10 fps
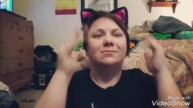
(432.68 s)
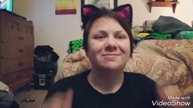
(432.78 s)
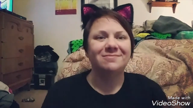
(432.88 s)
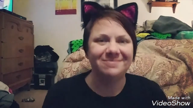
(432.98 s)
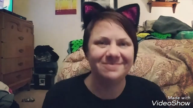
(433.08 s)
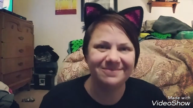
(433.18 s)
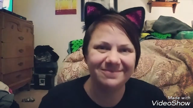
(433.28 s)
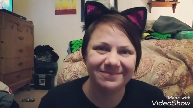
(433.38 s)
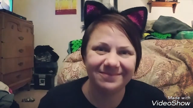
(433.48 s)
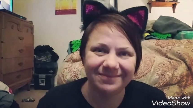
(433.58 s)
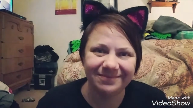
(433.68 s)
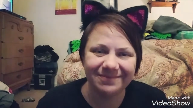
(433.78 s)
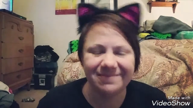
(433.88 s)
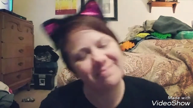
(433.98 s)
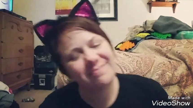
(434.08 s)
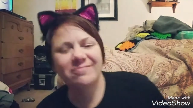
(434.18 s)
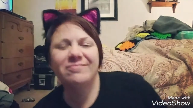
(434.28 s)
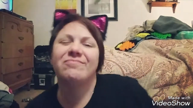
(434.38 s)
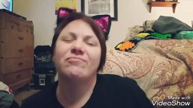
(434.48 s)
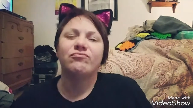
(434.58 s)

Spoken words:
No one is speaking in this clip.